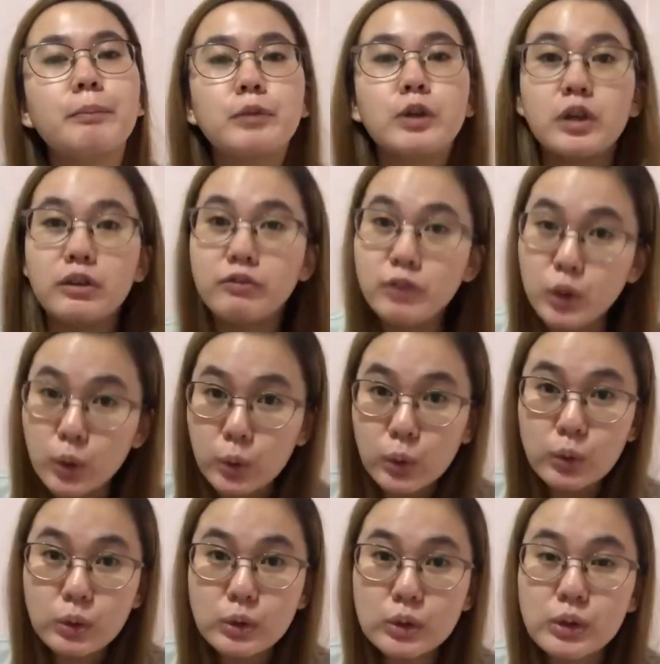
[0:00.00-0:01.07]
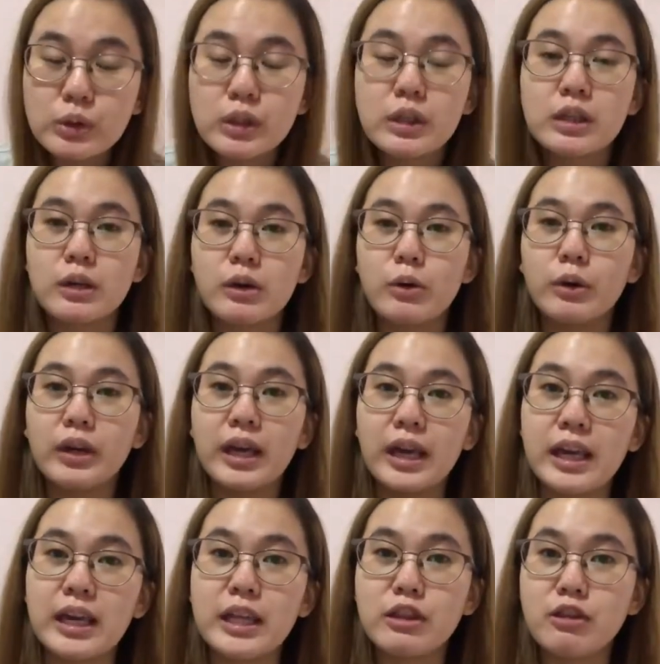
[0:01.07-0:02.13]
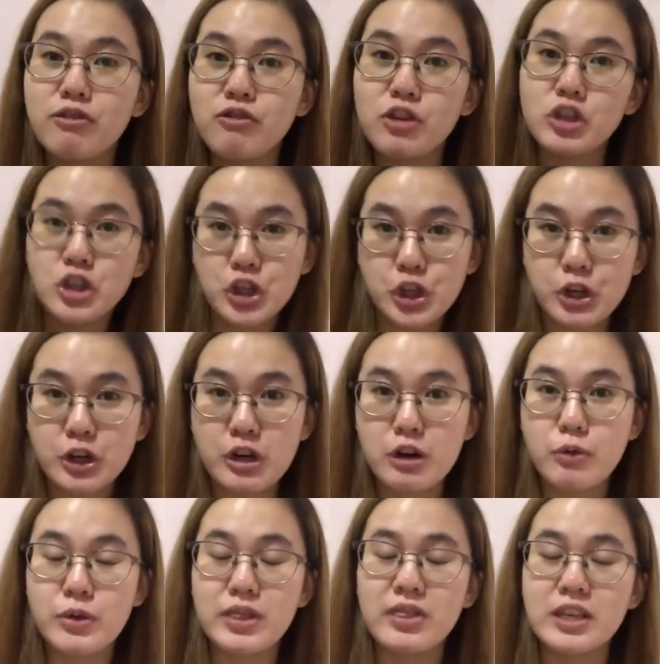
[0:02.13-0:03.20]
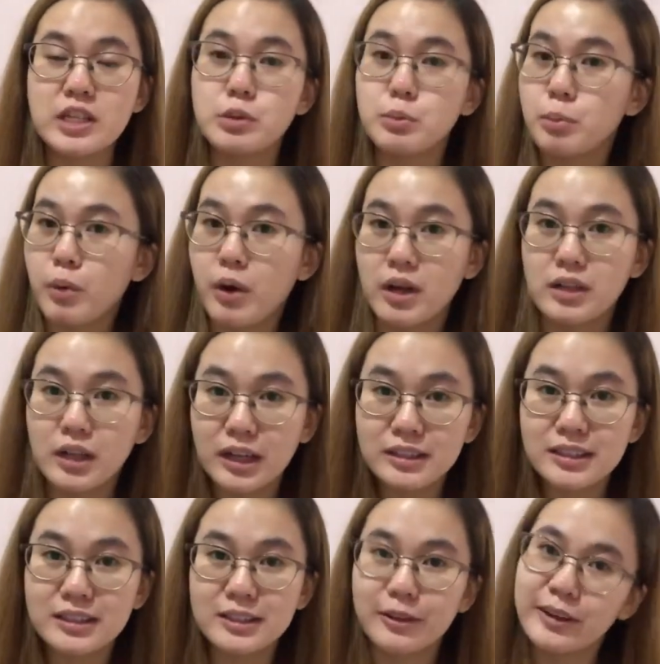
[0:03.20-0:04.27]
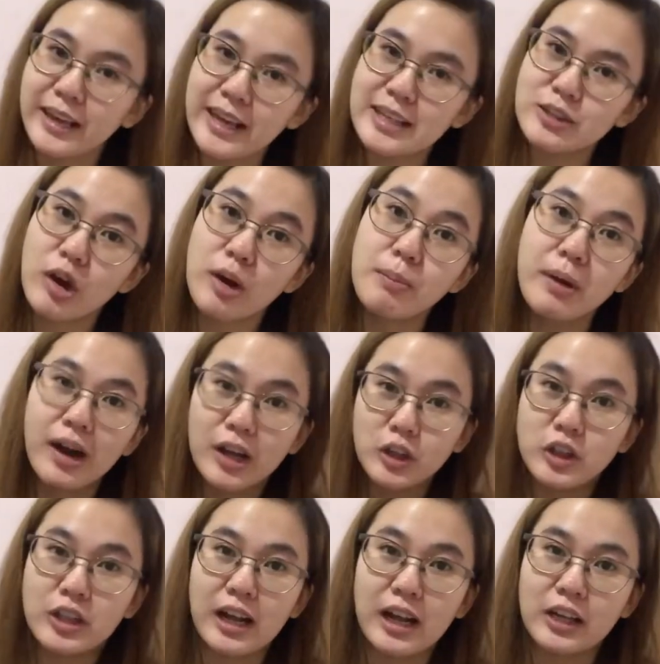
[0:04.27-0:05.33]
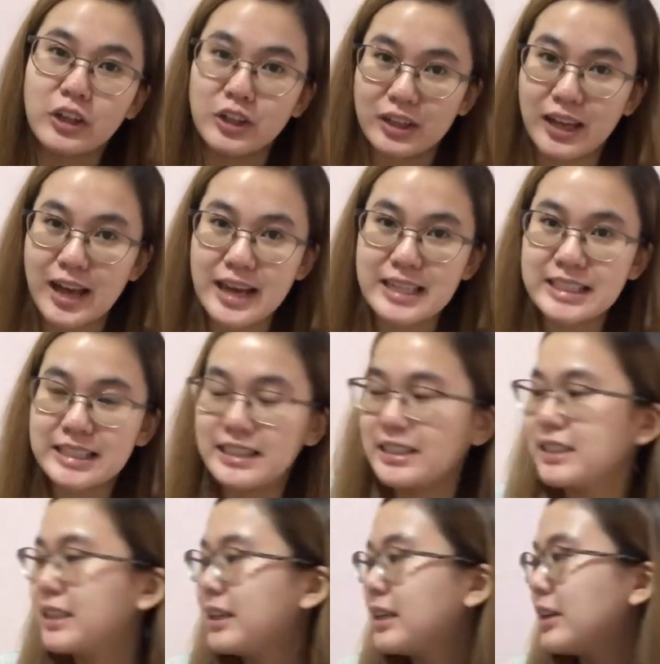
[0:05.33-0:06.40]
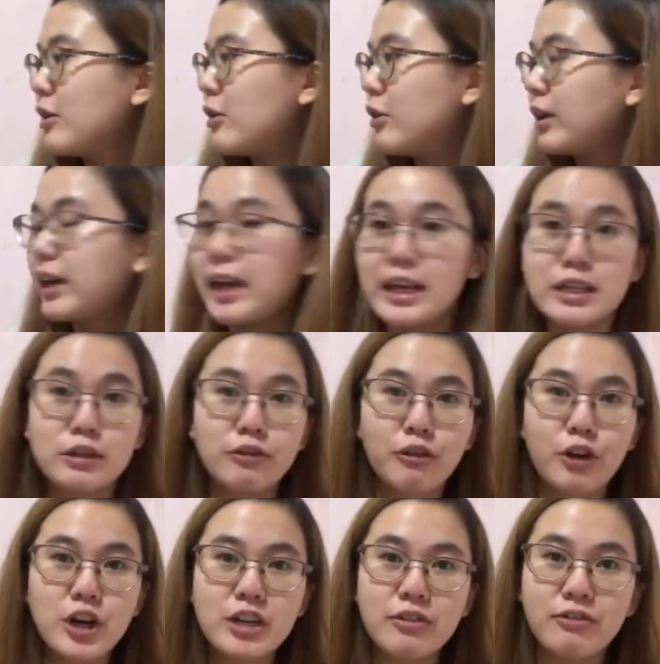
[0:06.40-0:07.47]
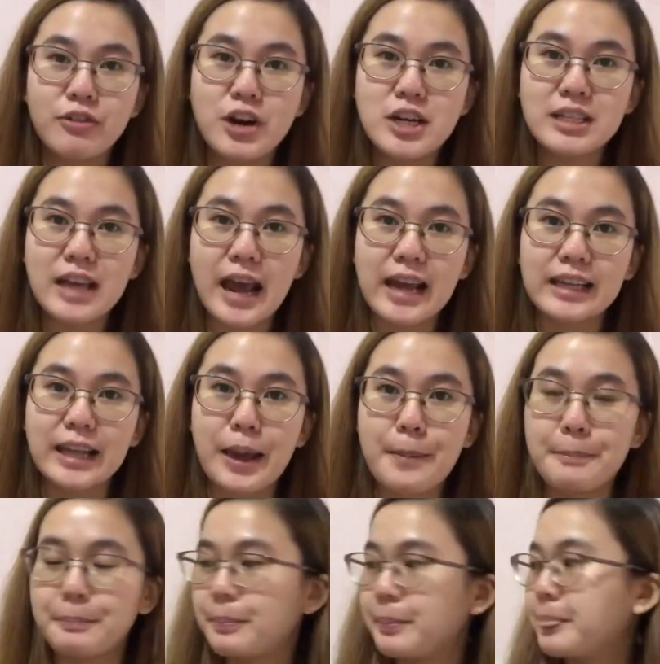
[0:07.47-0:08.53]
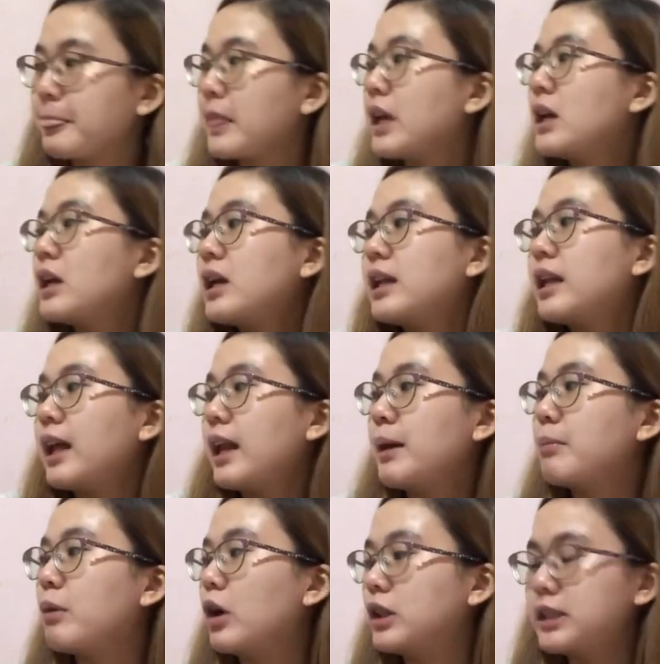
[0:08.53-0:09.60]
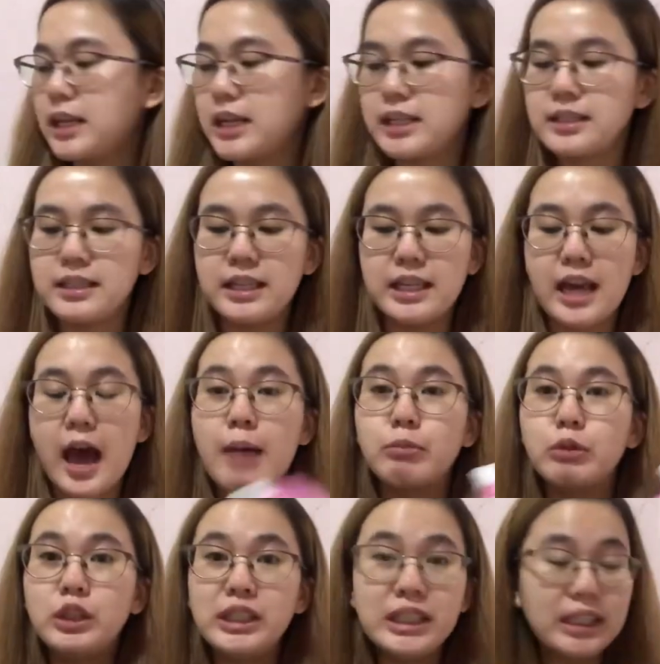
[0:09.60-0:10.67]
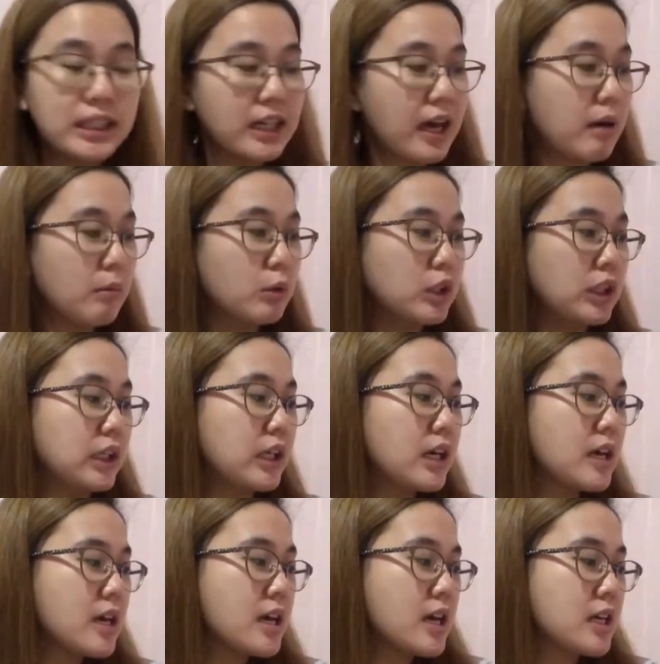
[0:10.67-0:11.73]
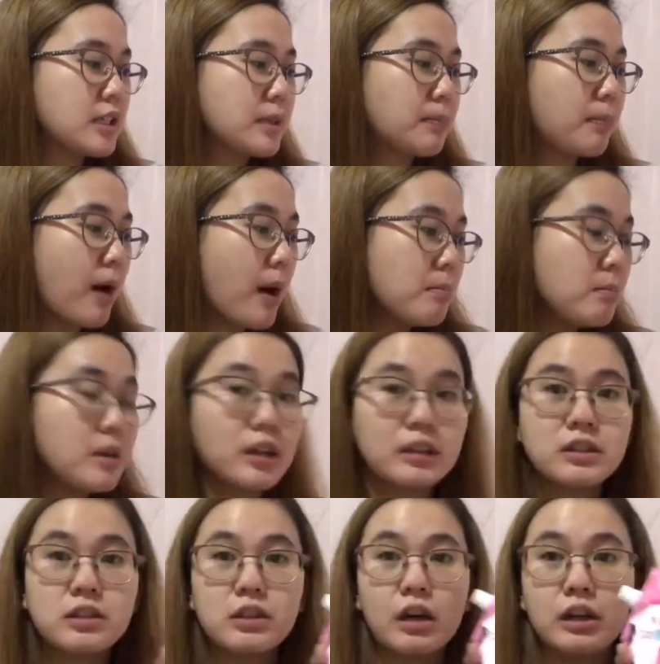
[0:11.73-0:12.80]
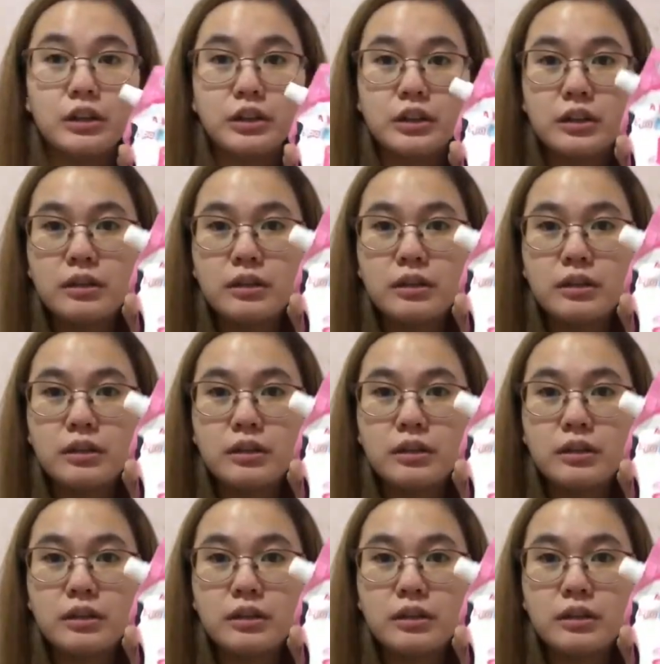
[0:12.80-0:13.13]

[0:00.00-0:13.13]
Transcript: reviews, okay, in the future with these products. Okay, so abangan nyo na lang yun, guys. Okay, so for the first item that I bought is the Abony Spa Milk Salt.